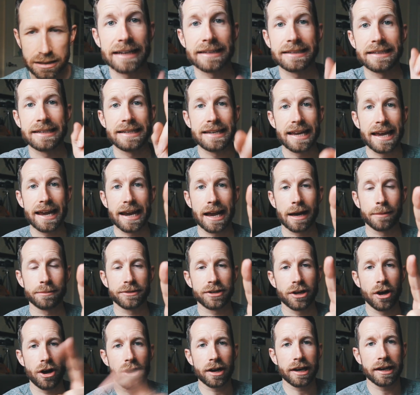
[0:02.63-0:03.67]
And today I'm
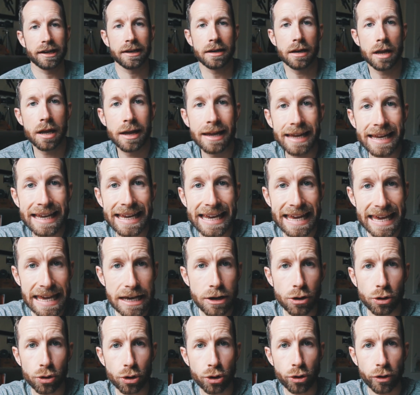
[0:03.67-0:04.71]
talking
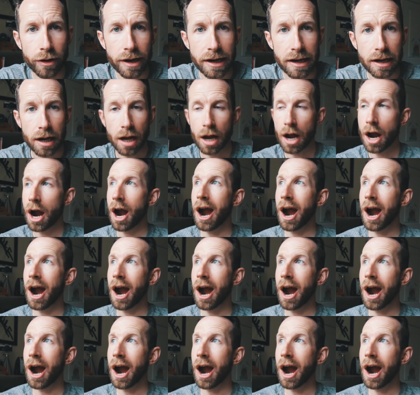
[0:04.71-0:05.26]
Eagle Creek.